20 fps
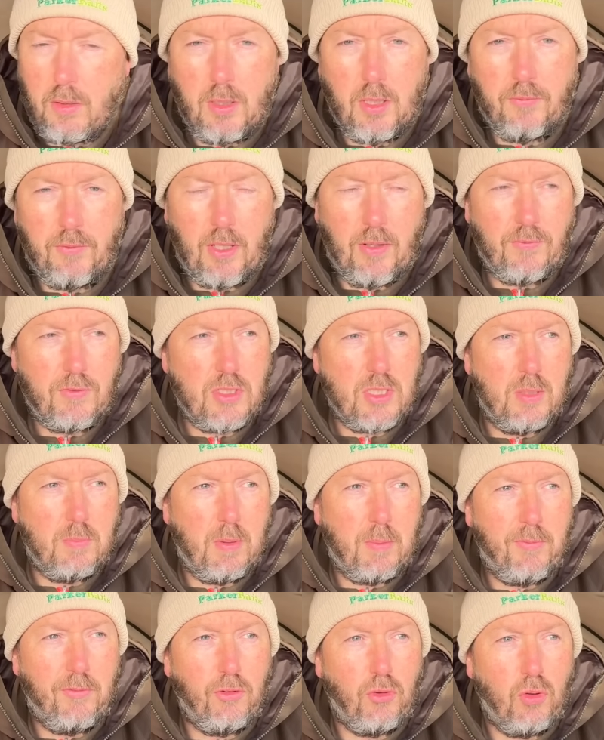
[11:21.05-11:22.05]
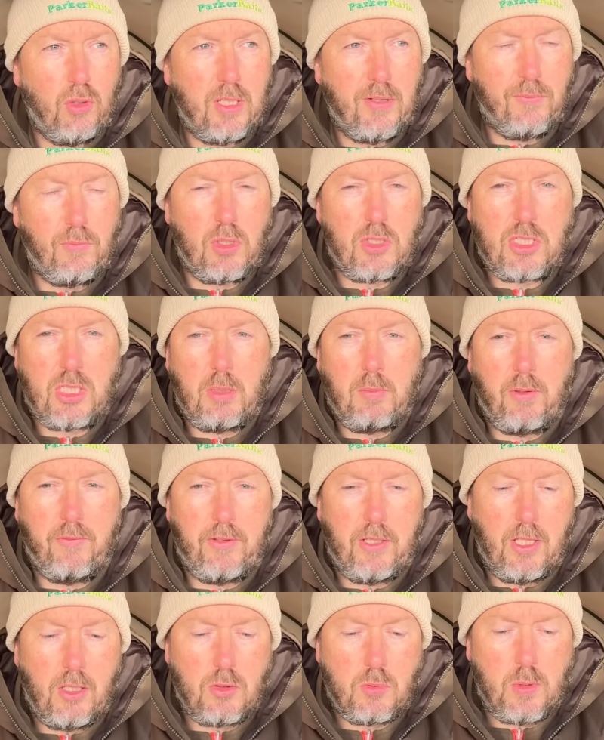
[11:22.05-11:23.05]
If you haven't seen me before, you haven't watched none of my
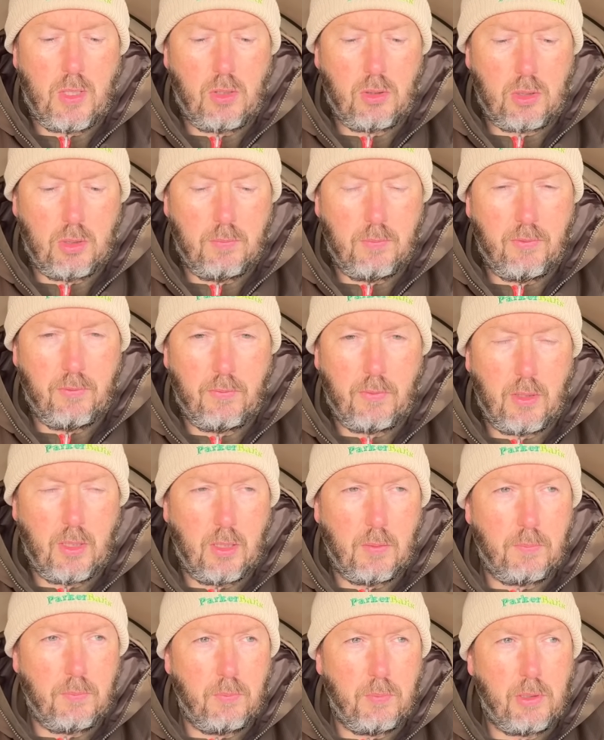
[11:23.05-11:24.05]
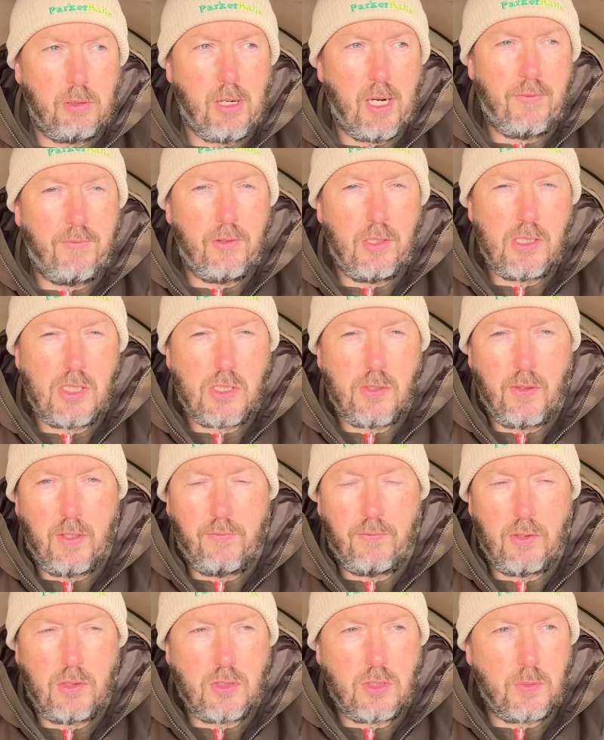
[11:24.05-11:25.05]
videos, welcome. I'd be grateful
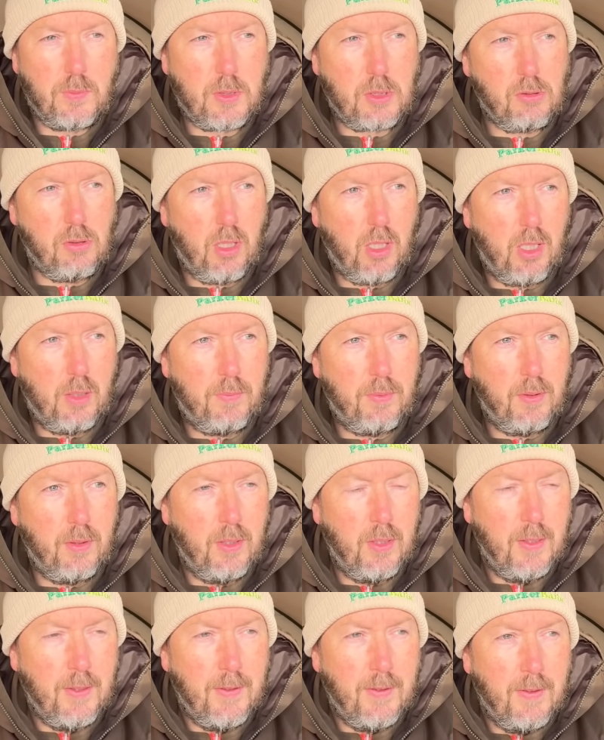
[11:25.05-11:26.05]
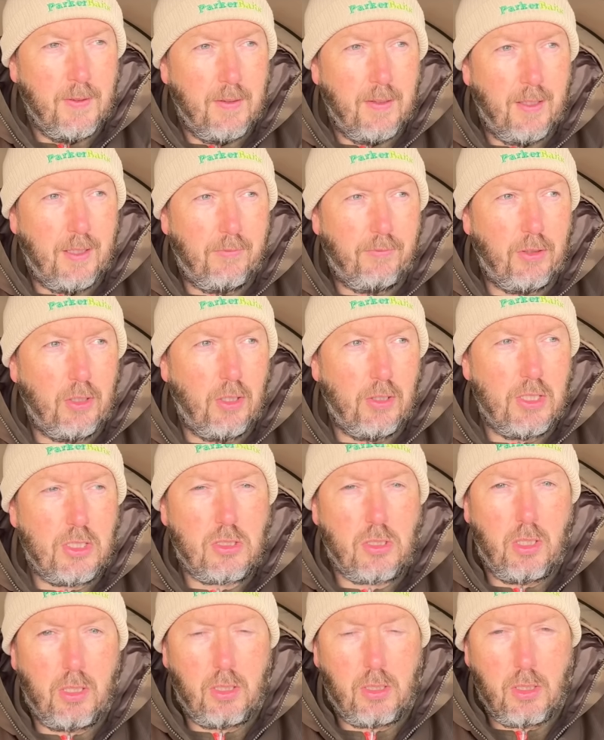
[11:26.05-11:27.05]
if you'd subscribe, and if you like this
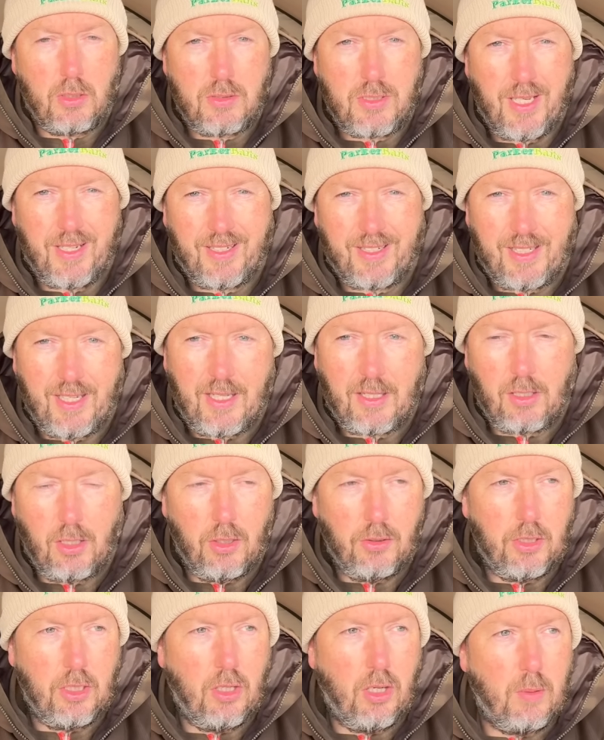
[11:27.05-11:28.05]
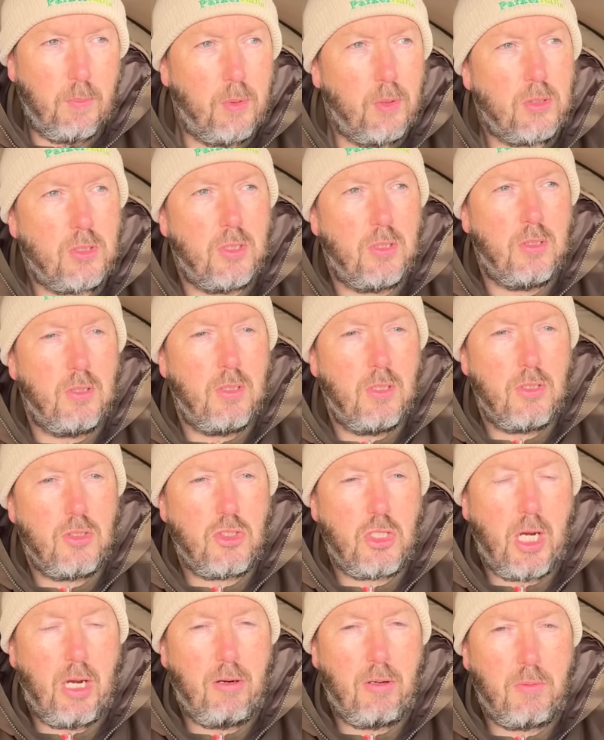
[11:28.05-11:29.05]
kind of content, click on the like button and
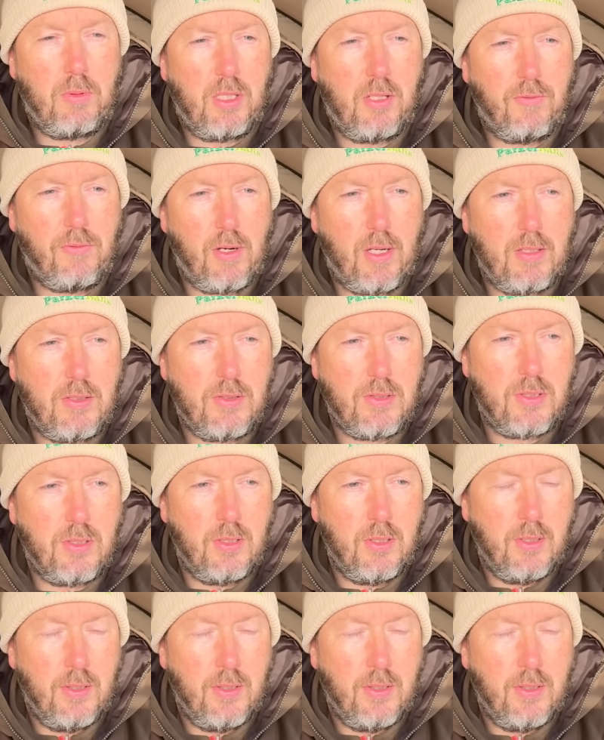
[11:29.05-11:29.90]
share it with your friends.